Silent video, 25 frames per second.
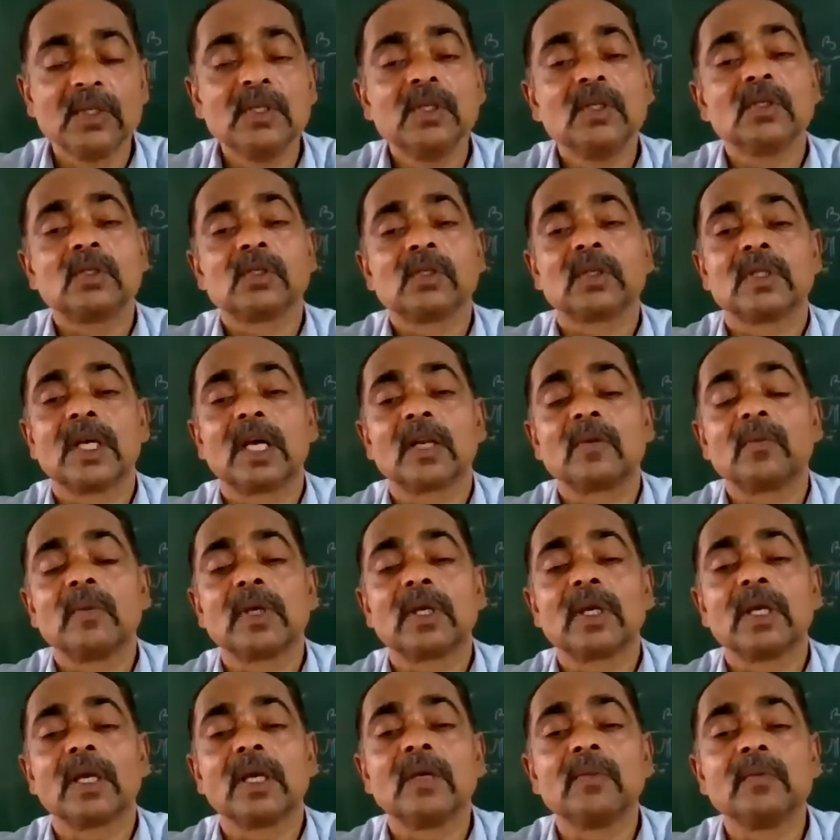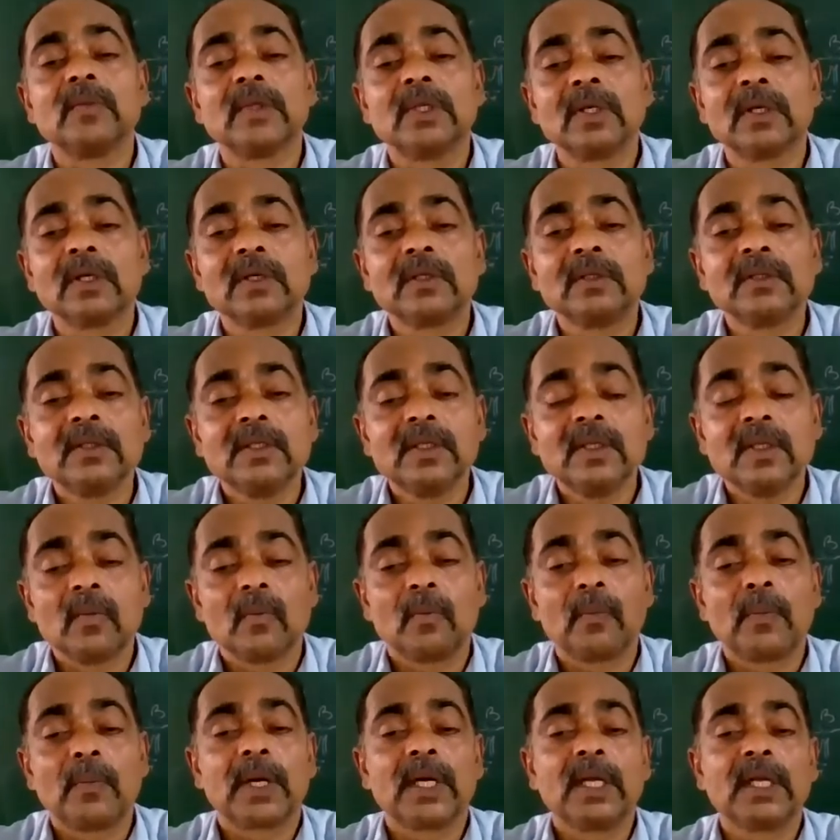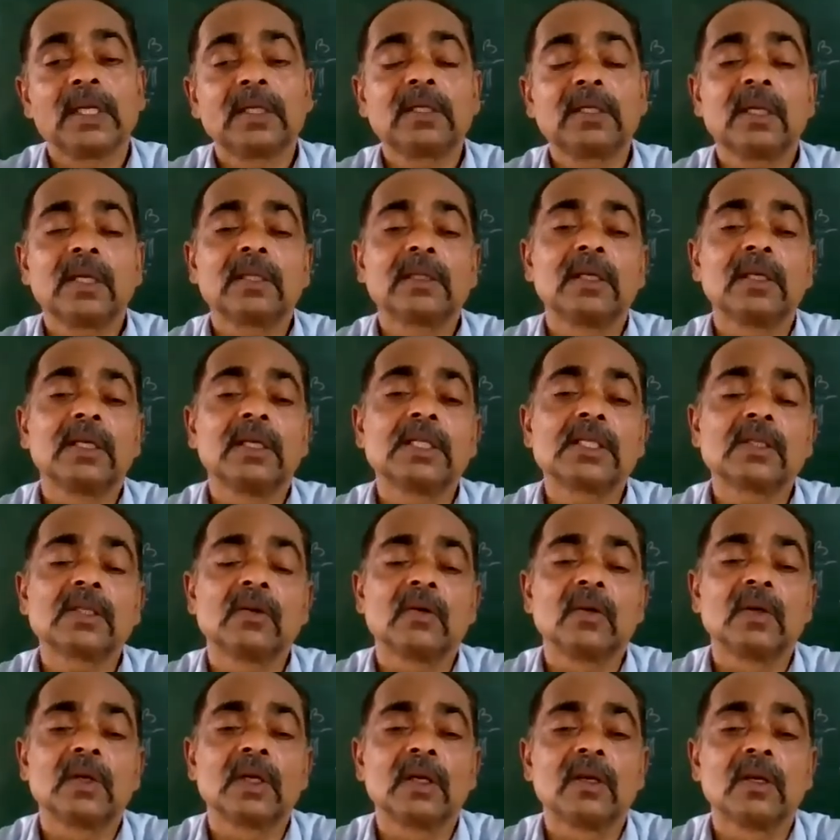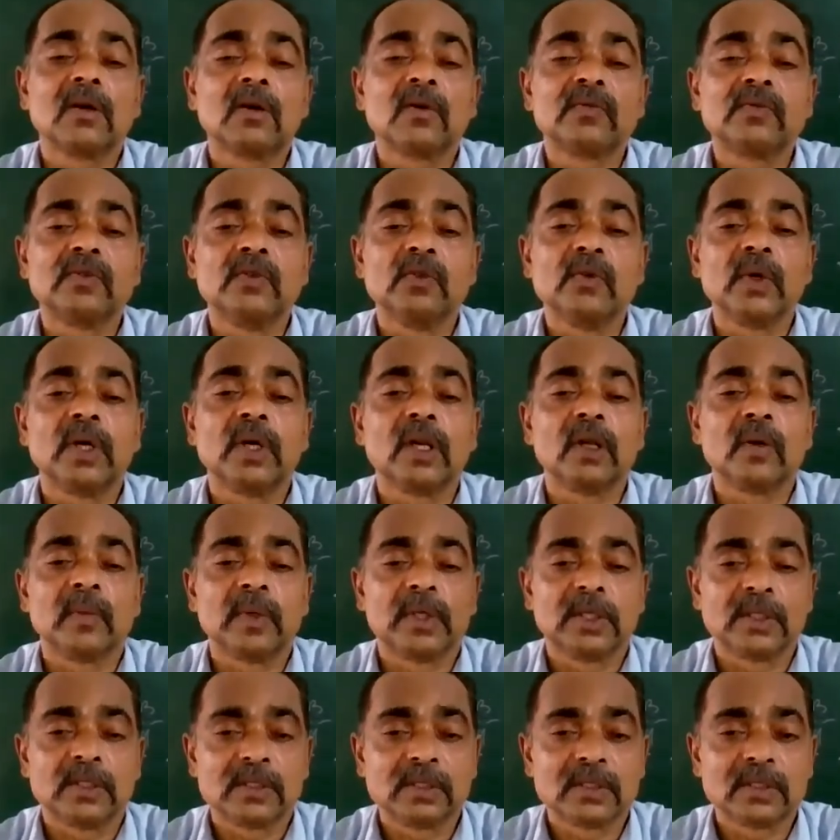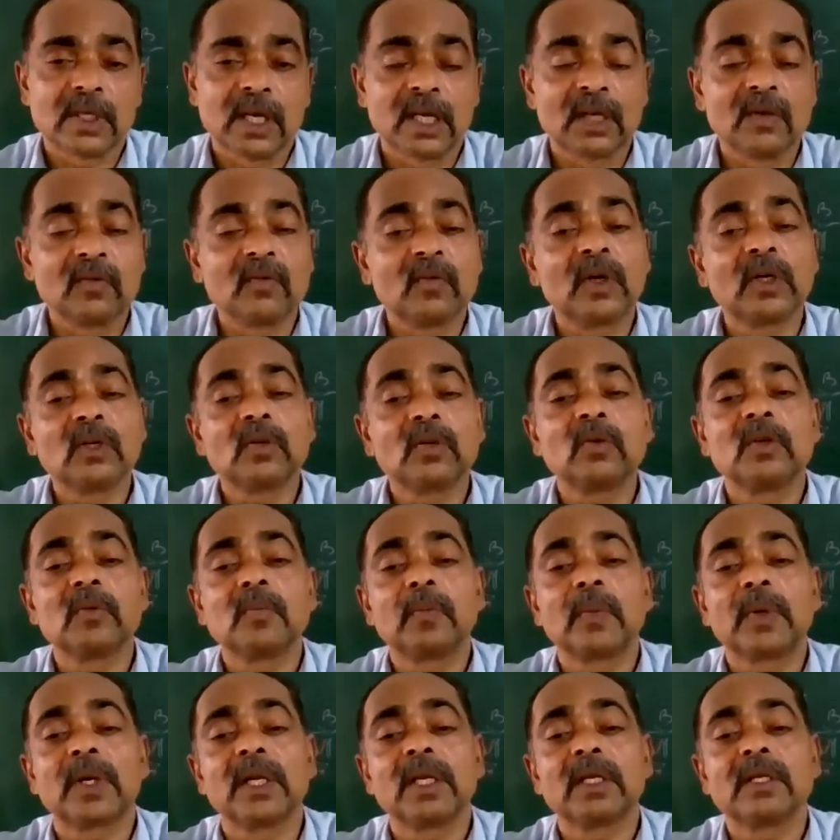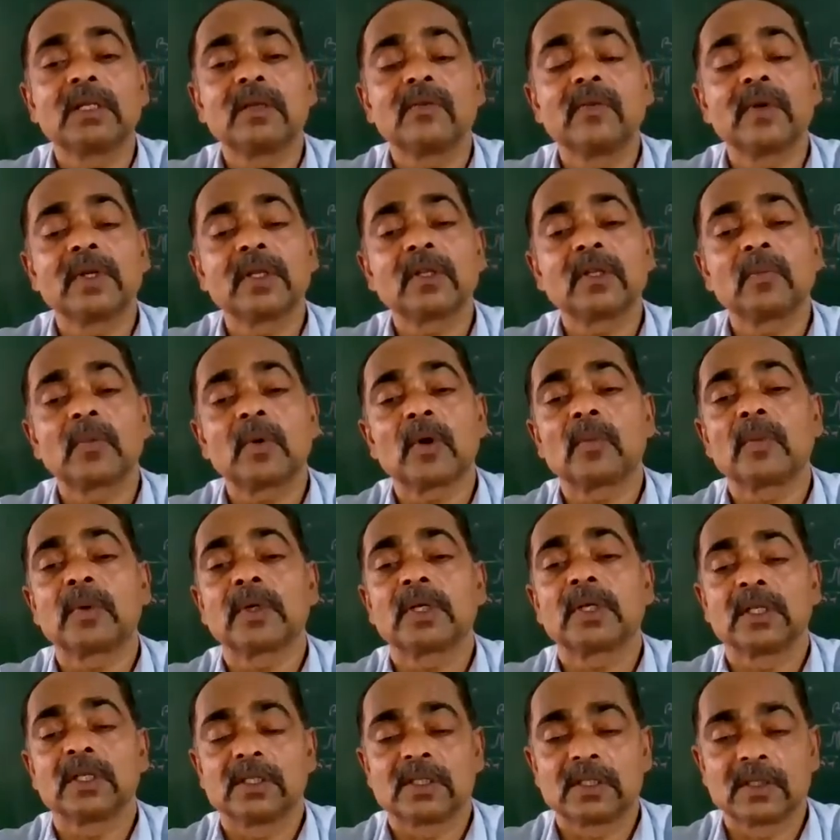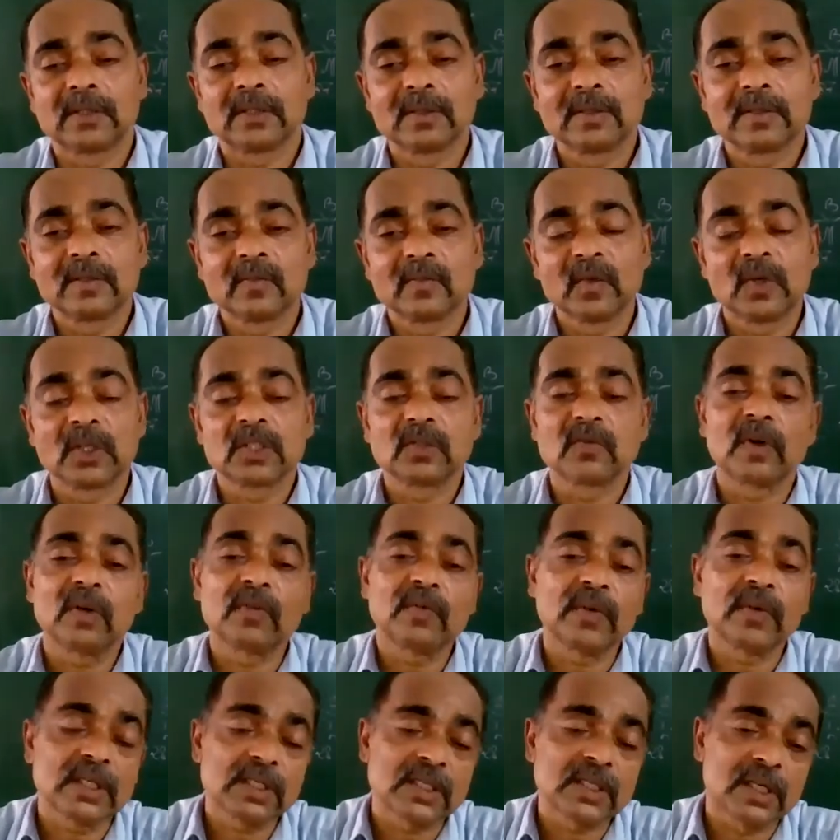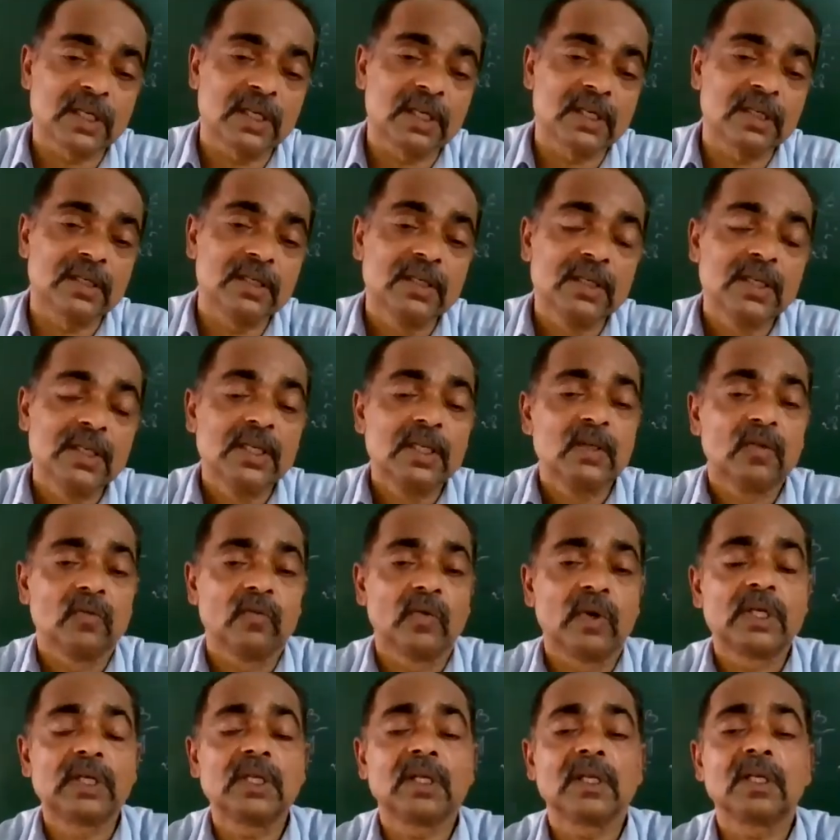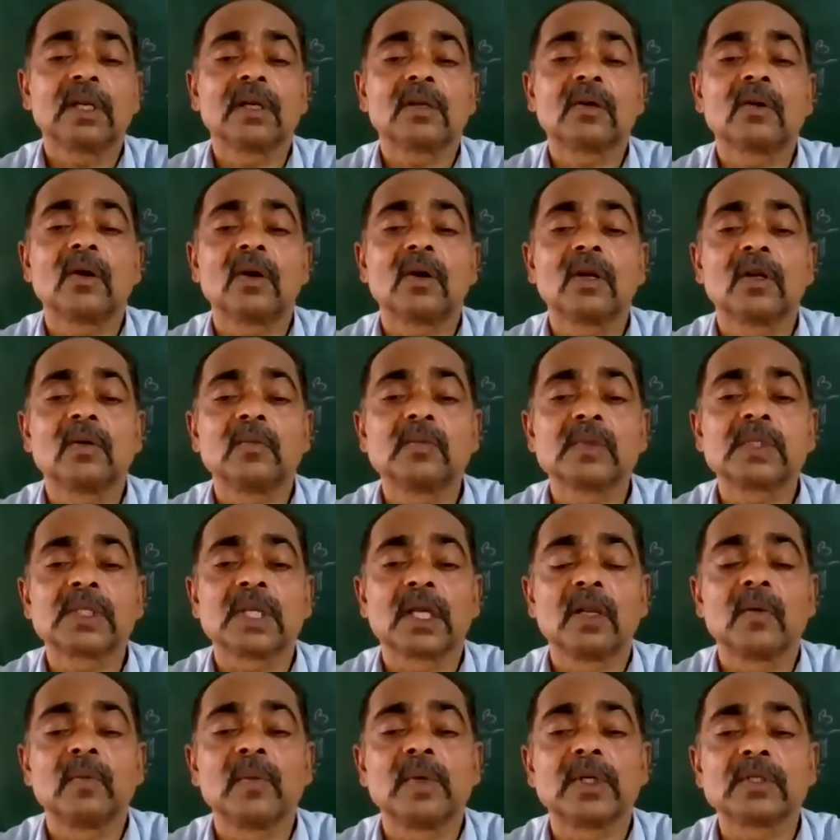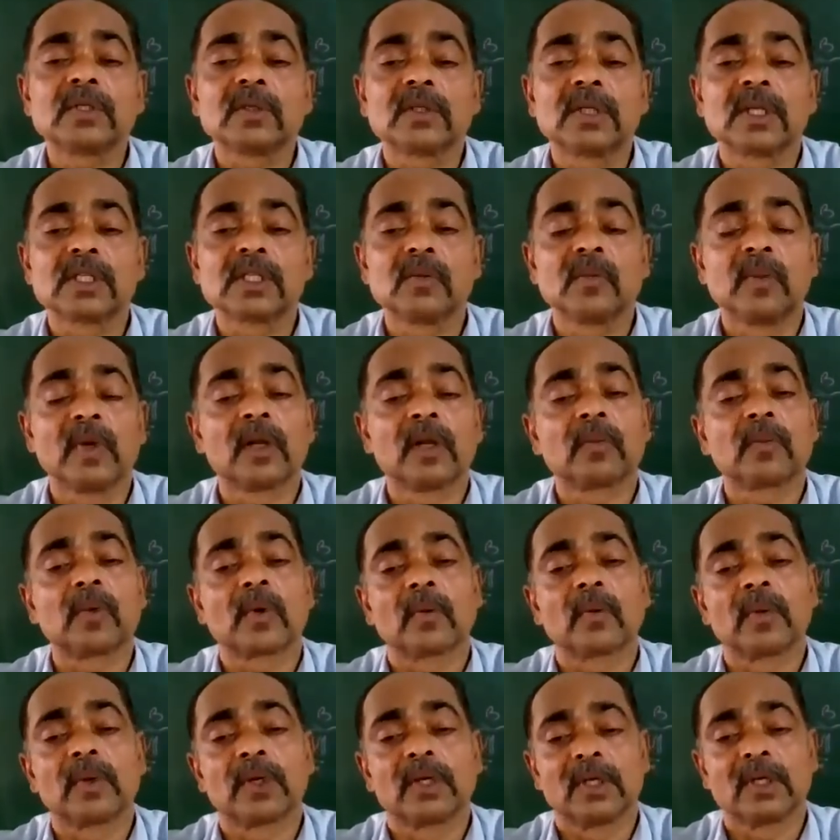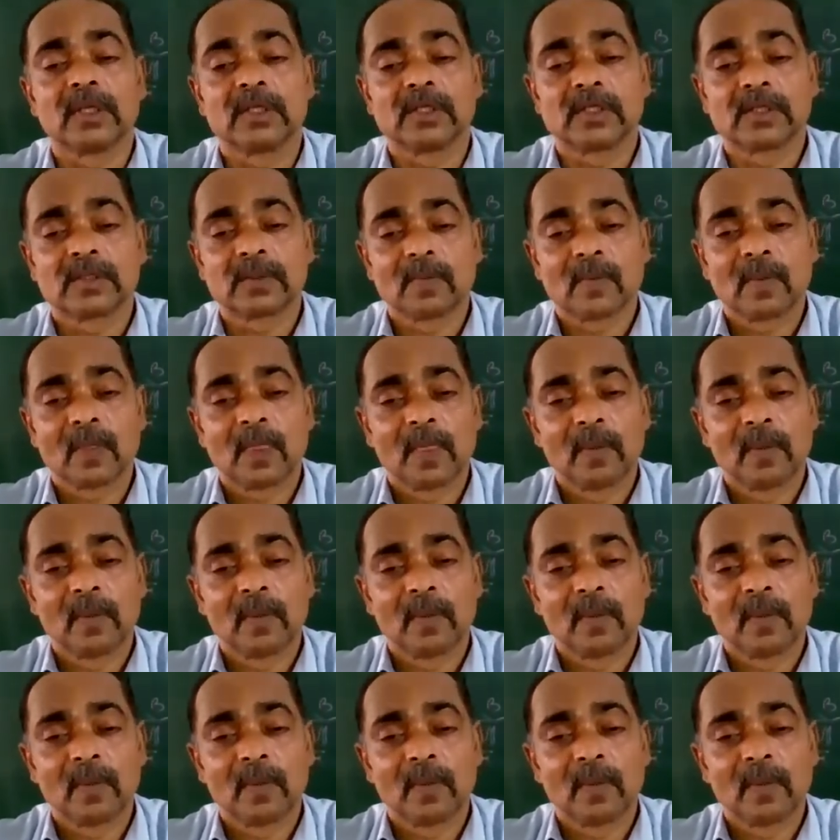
So that became predicted the discovery of new elements. And one could predict even the properties. Because what we have studied, vertical columns, elements with the similar properties.